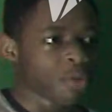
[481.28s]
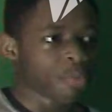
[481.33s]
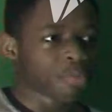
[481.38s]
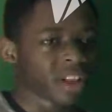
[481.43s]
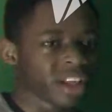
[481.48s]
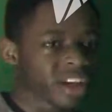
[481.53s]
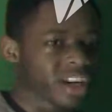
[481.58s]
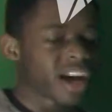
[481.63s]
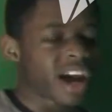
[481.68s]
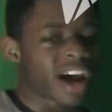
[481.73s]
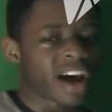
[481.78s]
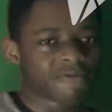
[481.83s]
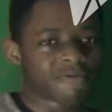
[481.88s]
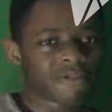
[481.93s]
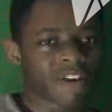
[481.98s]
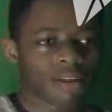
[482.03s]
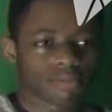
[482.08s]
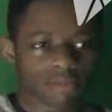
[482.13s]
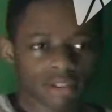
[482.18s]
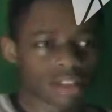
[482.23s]
play it
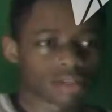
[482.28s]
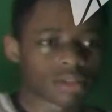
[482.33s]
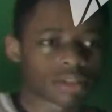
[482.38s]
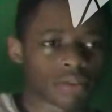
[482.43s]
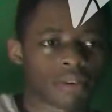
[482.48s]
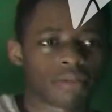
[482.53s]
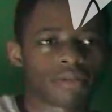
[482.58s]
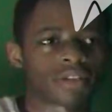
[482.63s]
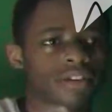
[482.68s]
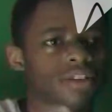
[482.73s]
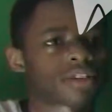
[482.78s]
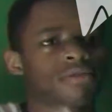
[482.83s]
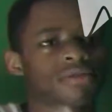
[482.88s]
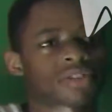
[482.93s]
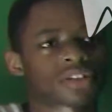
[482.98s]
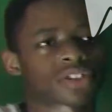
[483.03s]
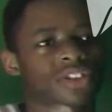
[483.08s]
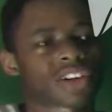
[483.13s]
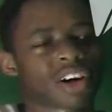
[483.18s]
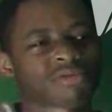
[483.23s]
after I'm done throwing the glow
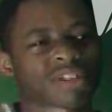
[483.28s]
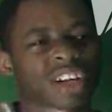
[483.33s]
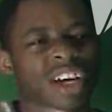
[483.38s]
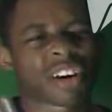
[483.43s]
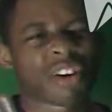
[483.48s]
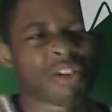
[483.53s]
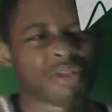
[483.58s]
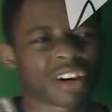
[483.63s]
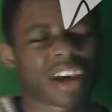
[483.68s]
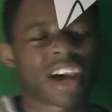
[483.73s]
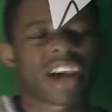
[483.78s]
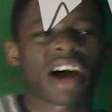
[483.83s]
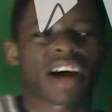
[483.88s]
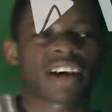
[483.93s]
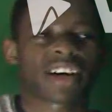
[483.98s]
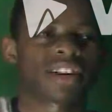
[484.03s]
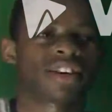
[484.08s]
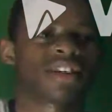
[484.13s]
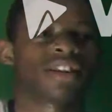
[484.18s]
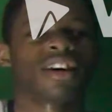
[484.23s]
sticks. I was like, okay,
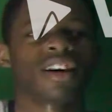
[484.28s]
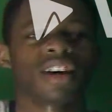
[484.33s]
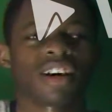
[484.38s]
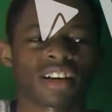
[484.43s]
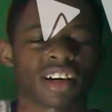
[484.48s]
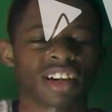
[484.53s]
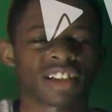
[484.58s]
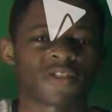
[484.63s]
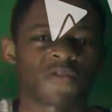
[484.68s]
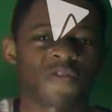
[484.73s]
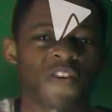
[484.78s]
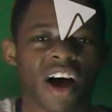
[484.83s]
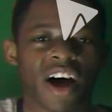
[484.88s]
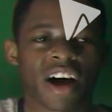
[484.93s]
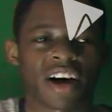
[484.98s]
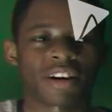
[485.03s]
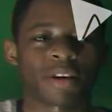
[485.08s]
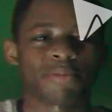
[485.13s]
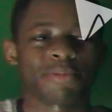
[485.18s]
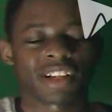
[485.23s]
I can. That's
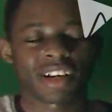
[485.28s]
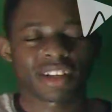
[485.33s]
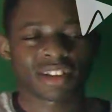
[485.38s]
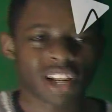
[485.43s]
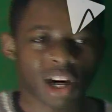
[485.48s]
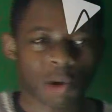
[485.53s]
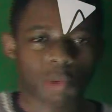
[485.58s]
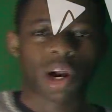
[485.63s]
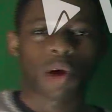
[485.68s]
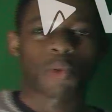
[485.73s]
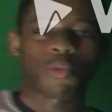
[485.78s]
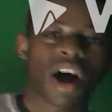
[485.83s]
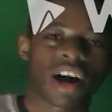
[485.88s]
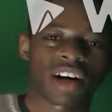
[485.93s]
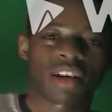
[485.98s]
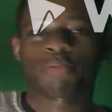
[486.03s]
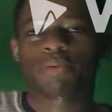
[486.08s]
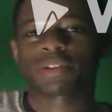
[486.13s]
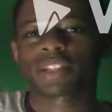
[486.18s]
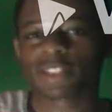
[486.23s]
fine. I mean, that's not what I
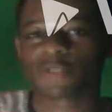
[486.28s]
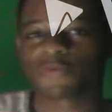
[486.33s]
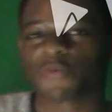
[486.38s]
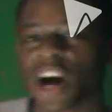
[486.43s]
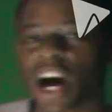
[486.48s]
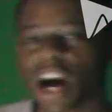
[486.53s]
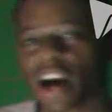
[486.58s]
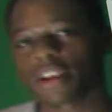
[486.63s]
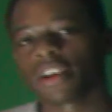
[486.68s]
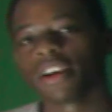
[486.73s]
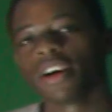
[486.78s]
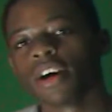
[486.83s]
wanted, but that's fine.